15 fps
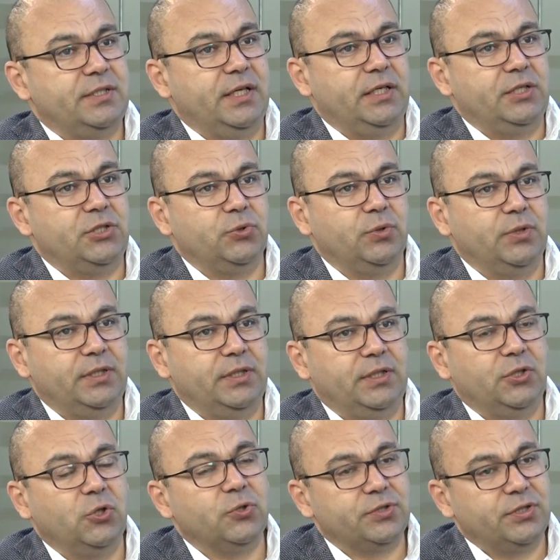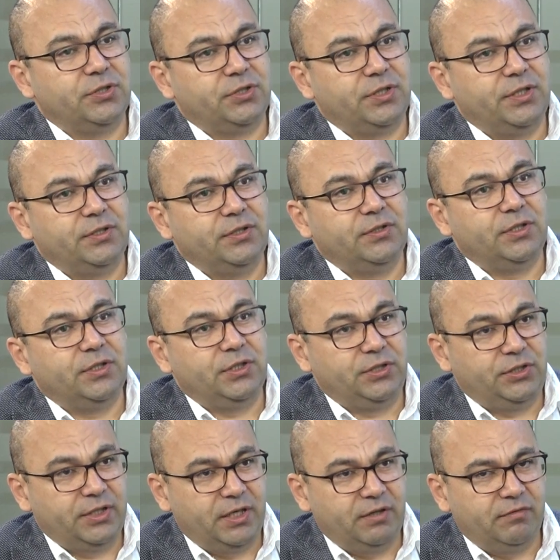actually concentrated in
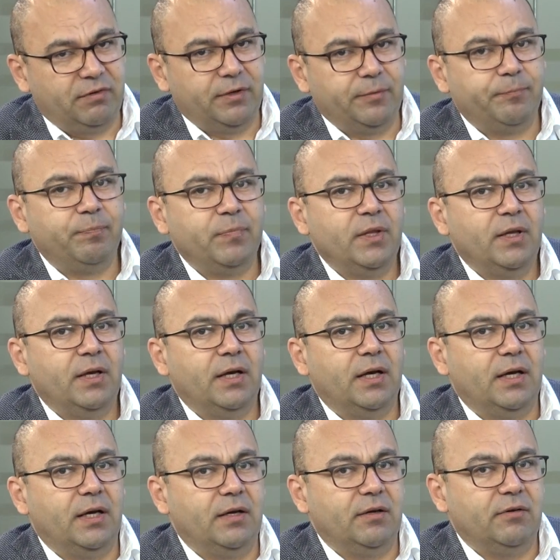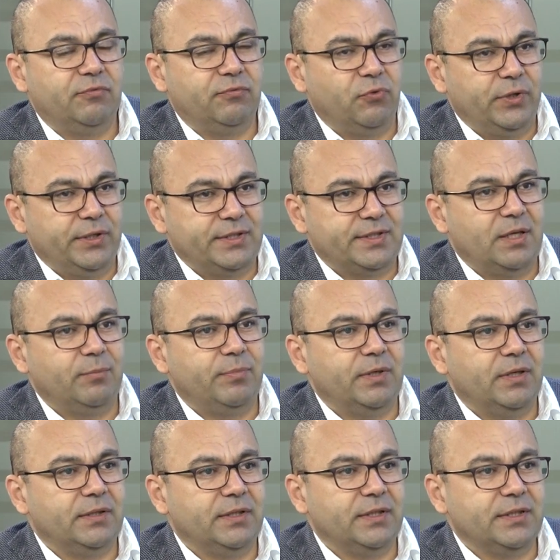Yerevan. For
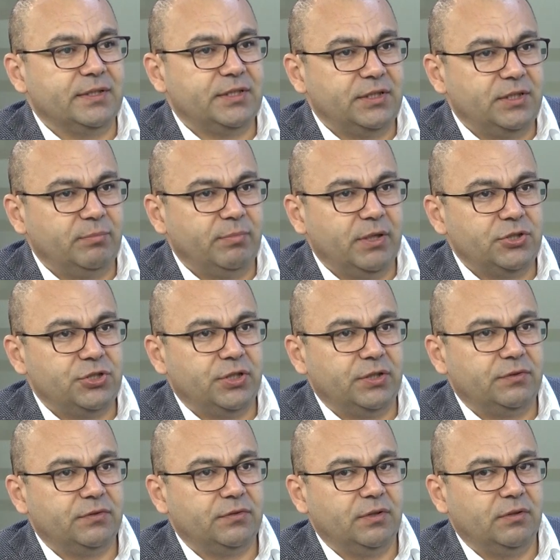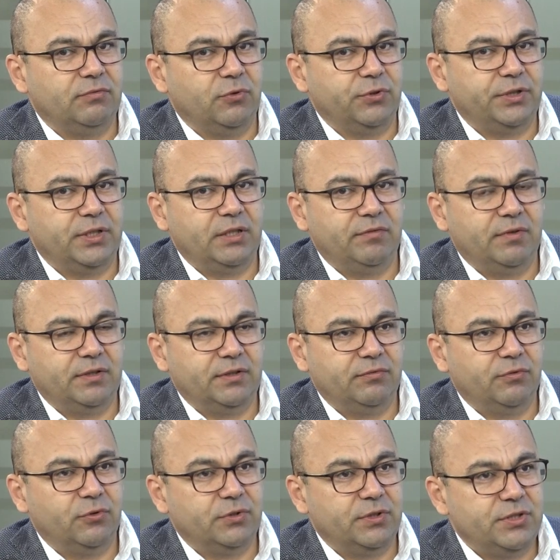example, the city budget for Yerevan
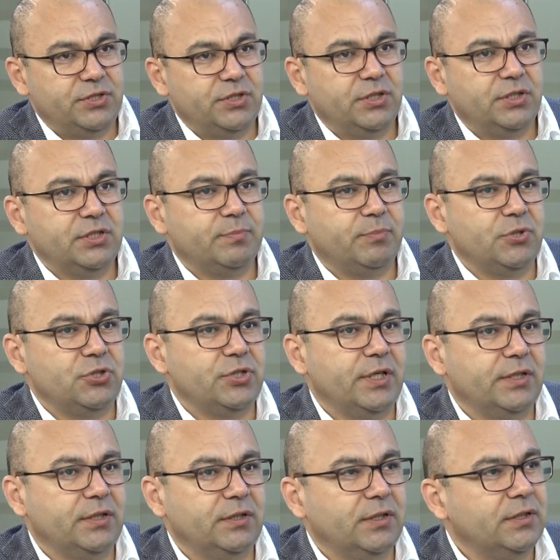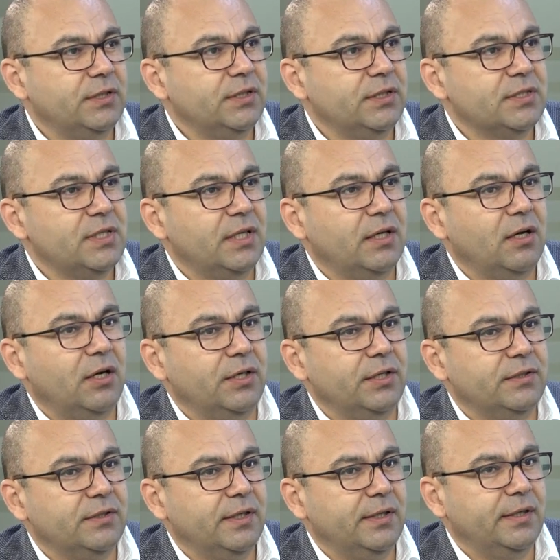for this year is projected, I think it's like
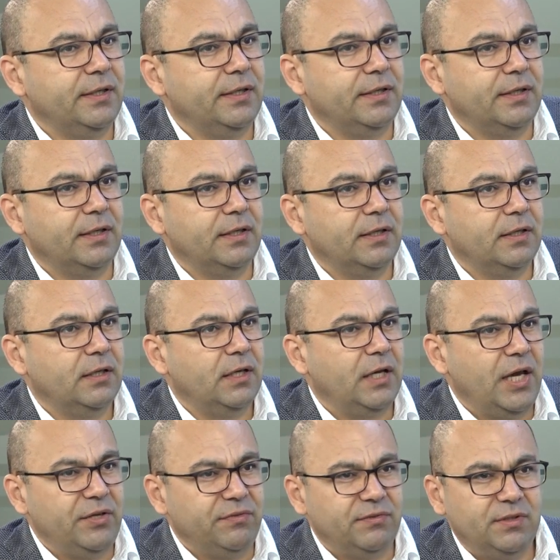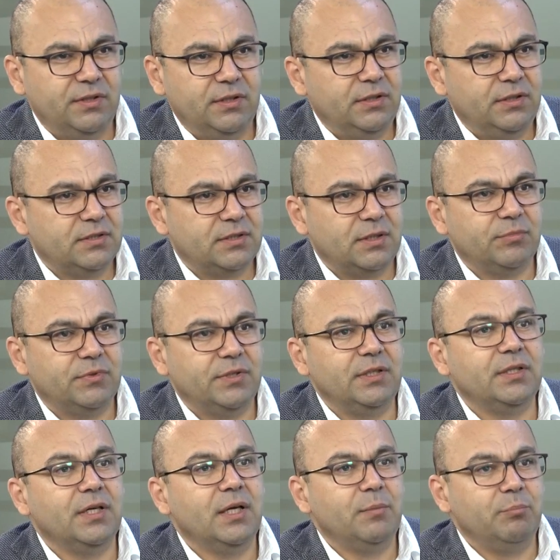180
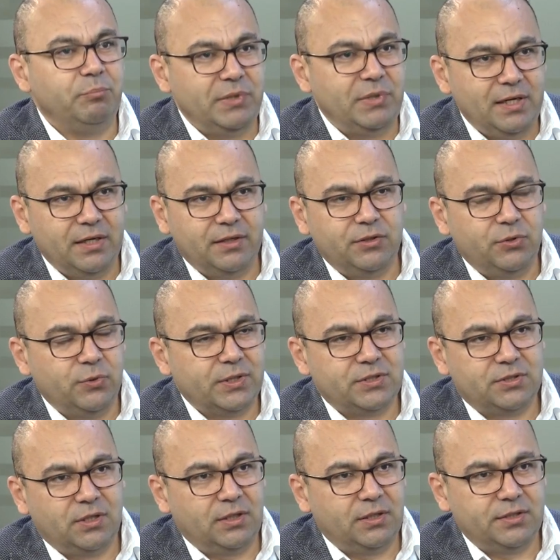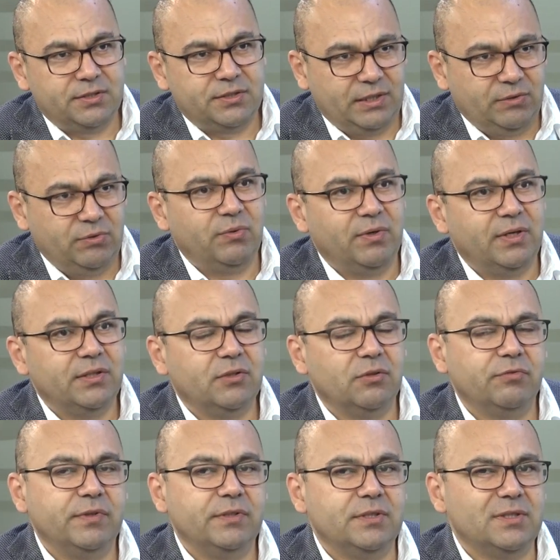something million US dollars equivalent
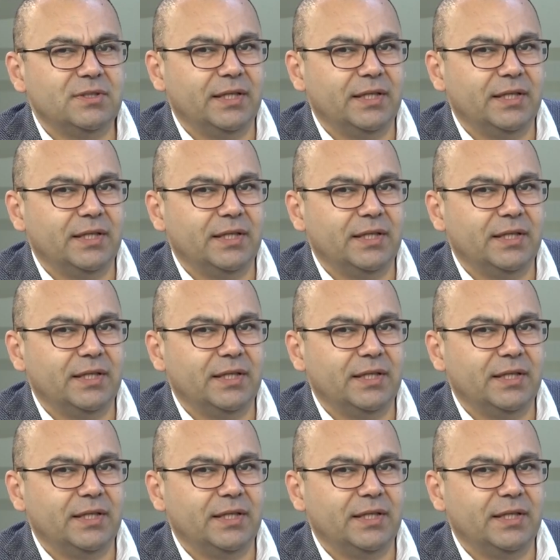of it. It's like